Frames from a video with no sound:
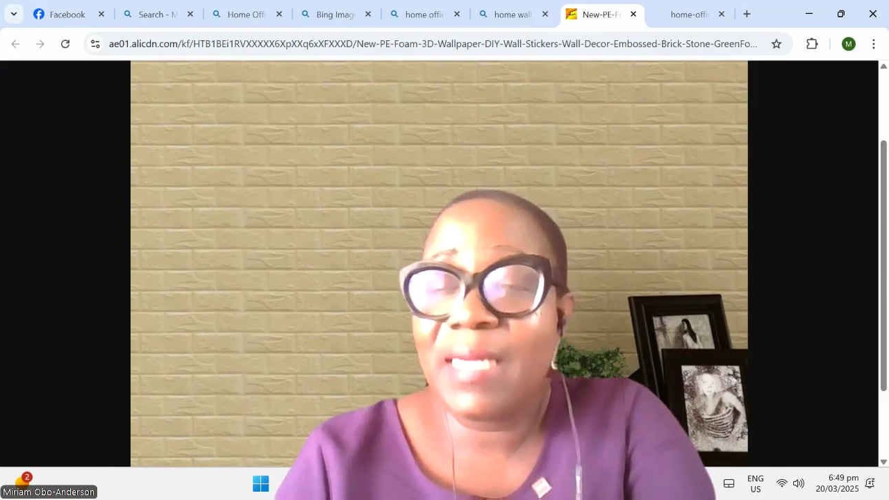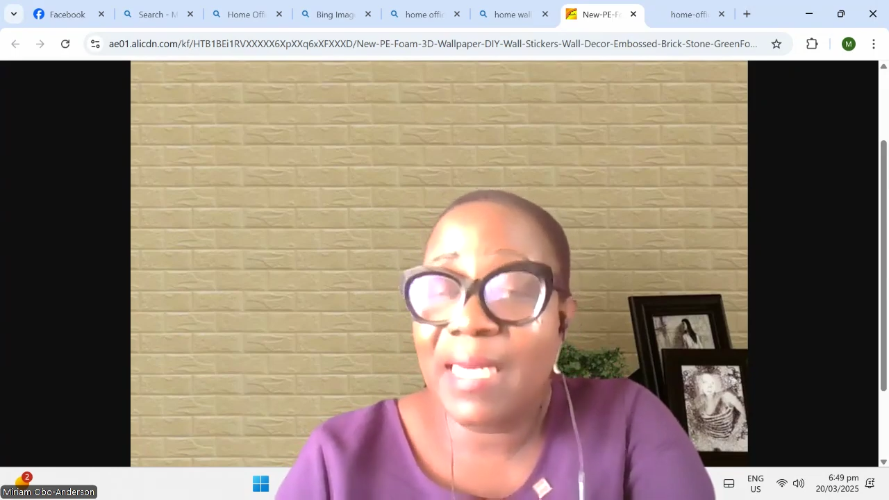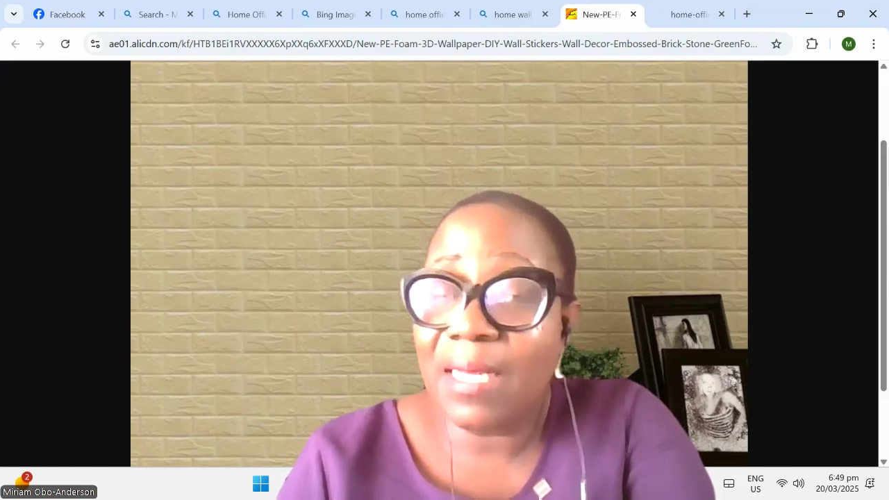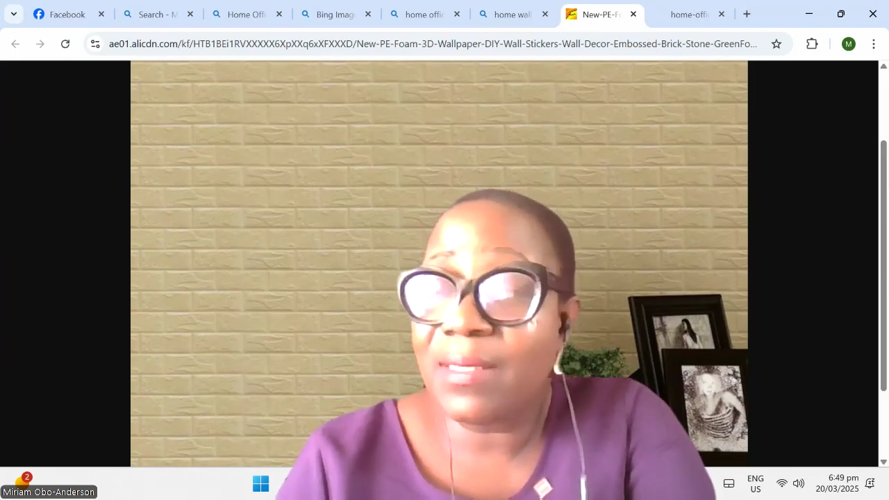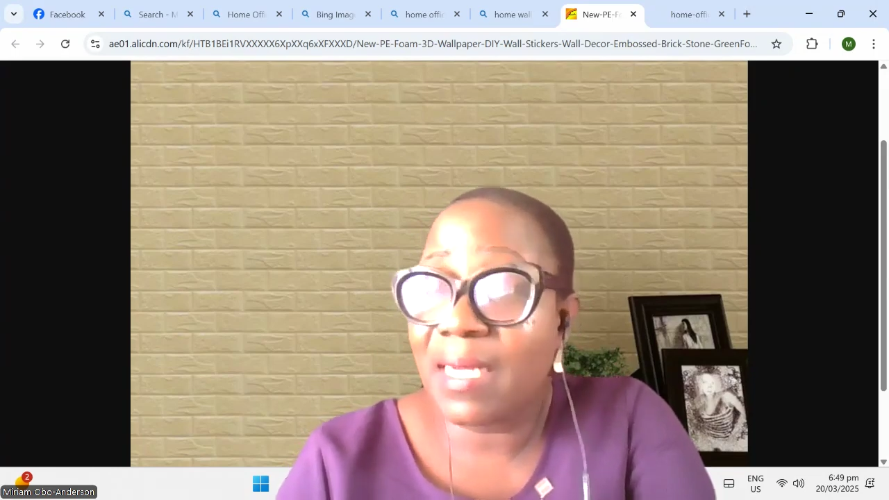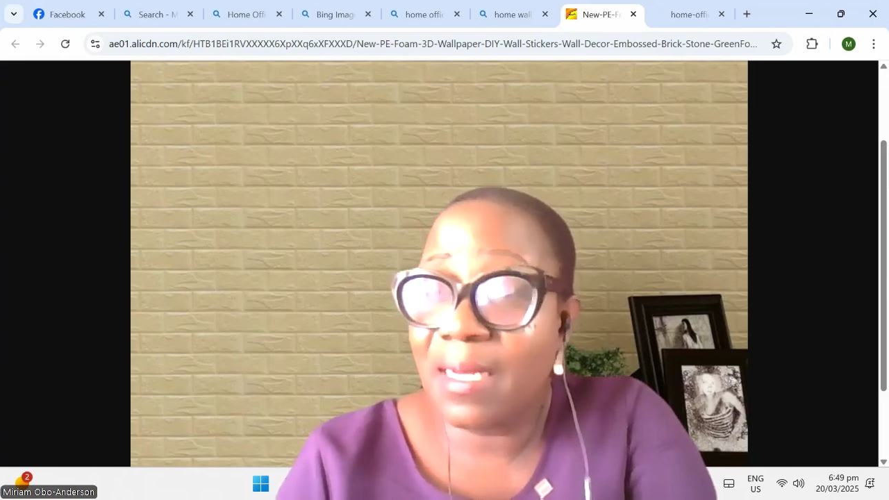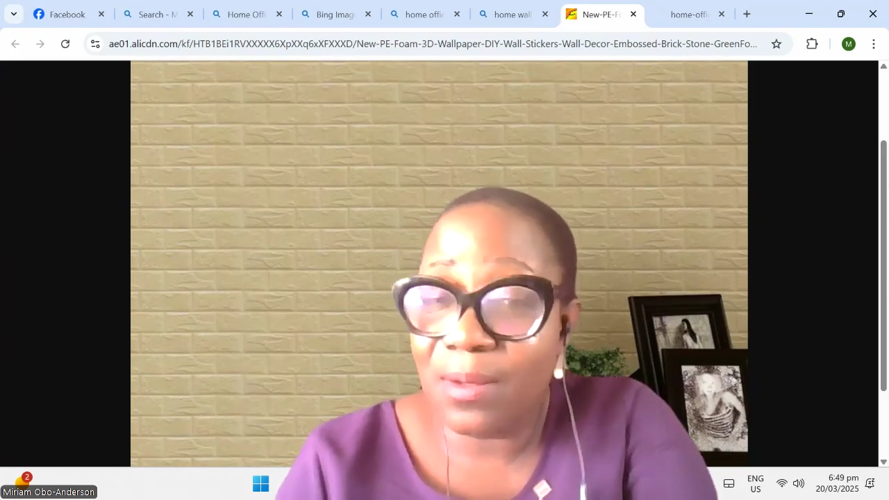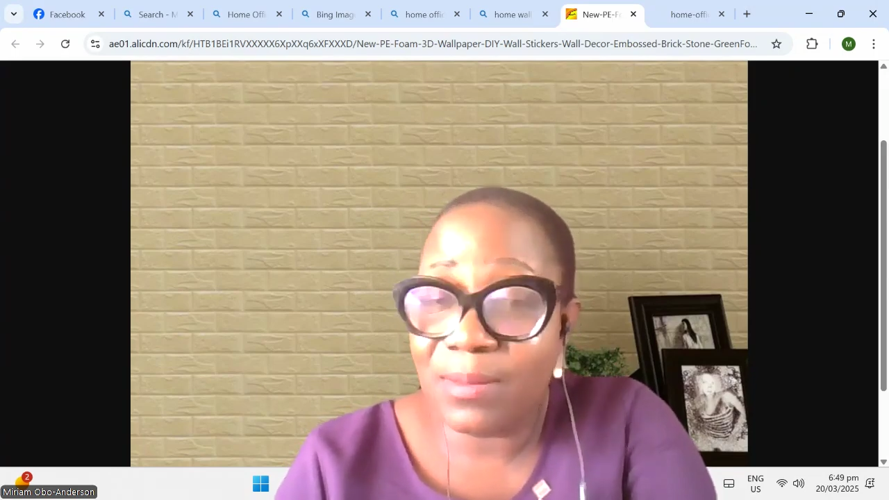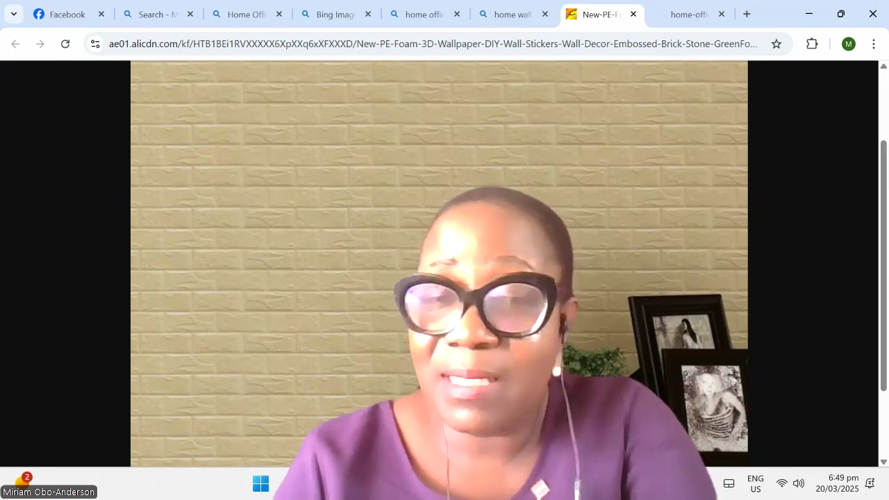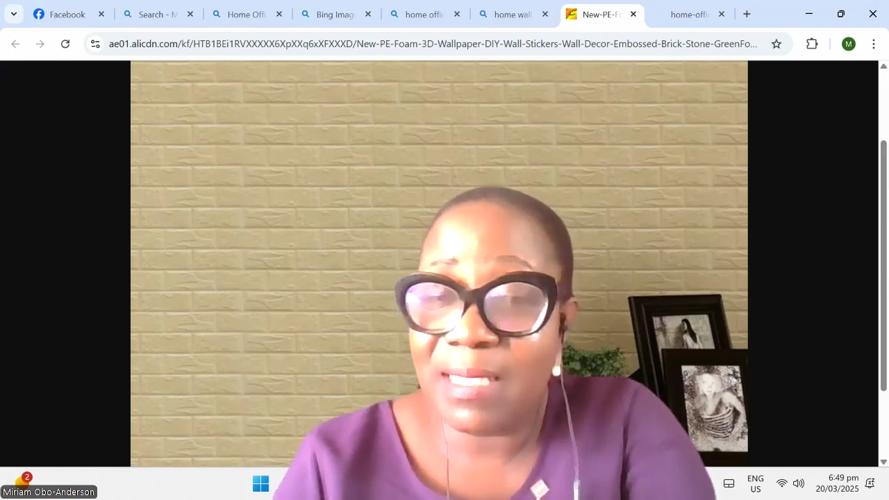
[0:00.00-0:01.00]
cloud
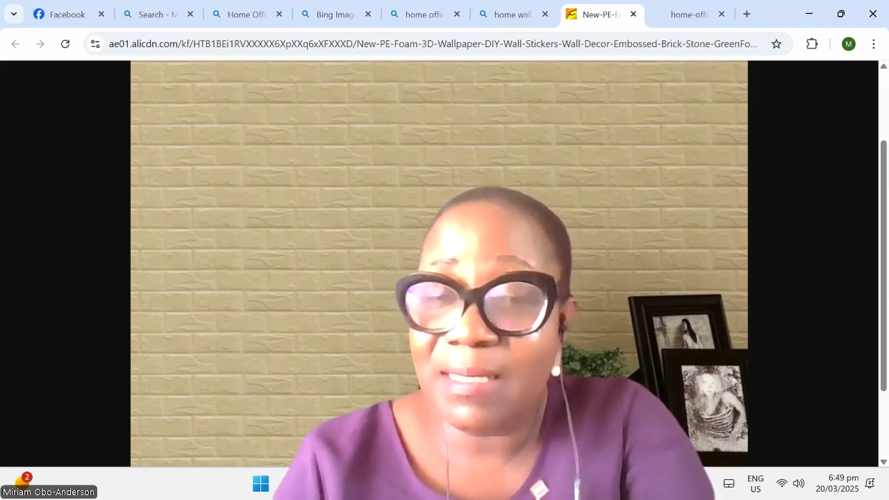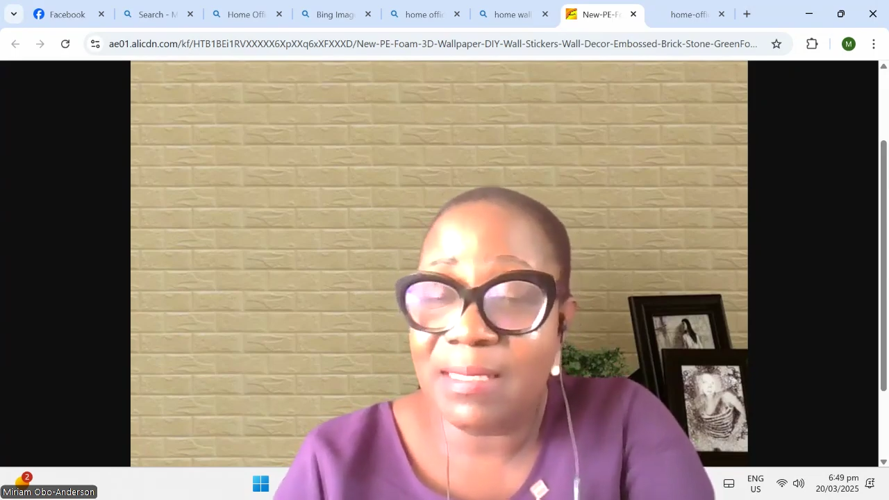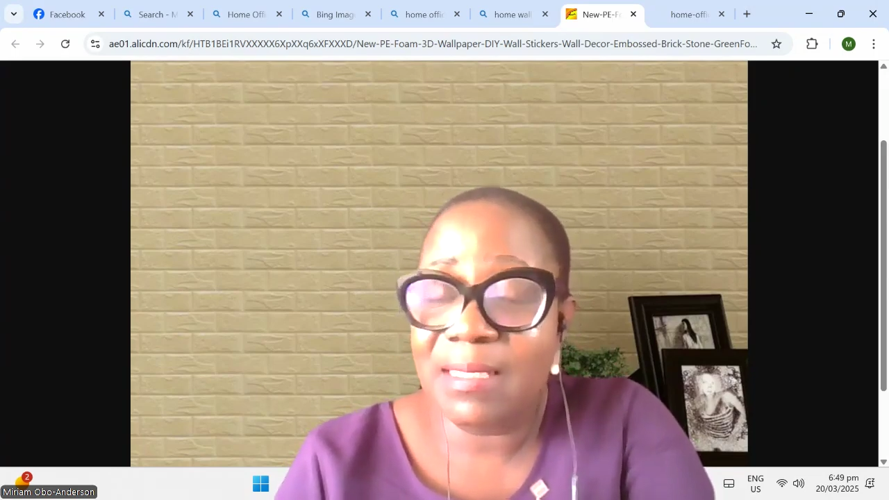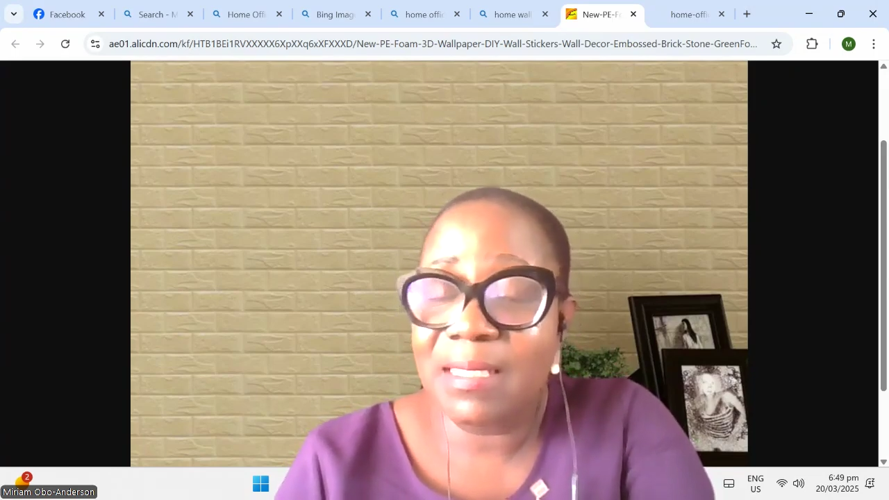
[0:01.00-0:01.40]
accounting,